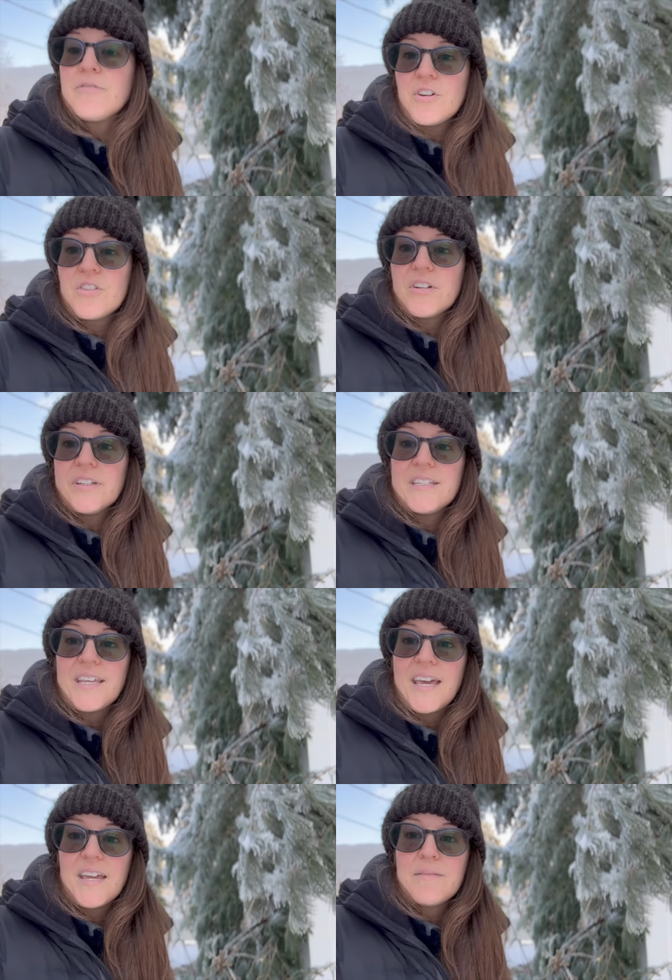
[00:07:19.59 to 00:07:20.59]
further in the
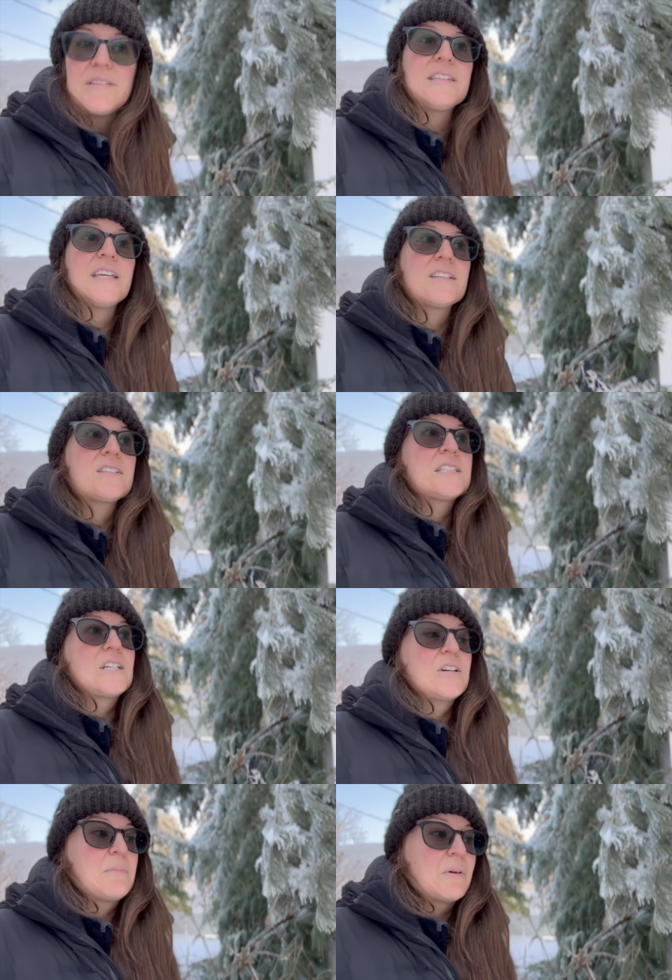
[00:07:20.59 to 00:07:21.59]
day when things
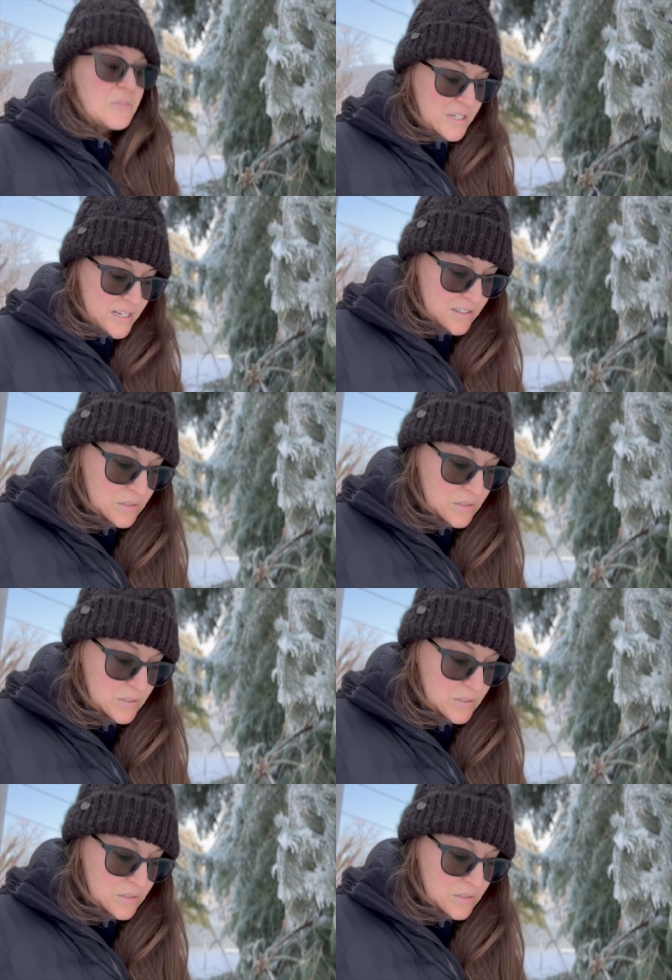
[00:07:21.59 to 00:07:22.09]
start melting.